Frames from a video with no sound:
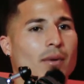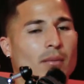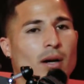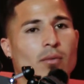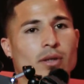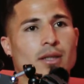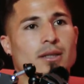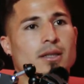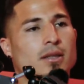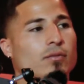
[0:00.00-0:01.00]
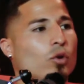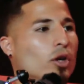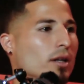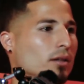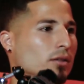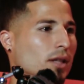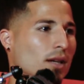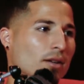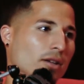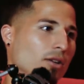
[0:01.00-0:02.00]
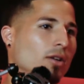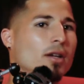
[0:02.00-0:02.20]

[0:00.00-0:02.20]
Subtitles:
my mom with us, because of work. She had to, you know,